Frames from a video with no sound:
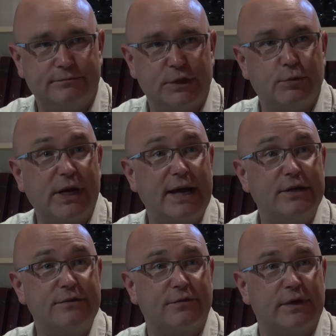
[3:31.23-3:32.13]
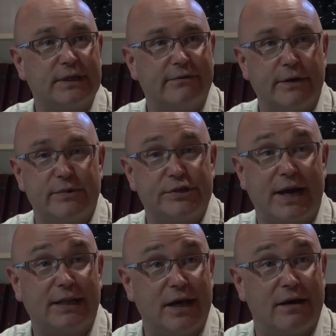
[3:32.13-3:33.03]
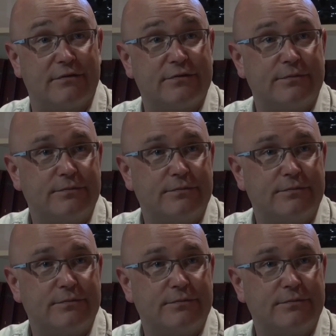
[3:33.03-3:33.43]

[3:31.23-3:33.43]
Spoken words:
do what I do for a living, which I love.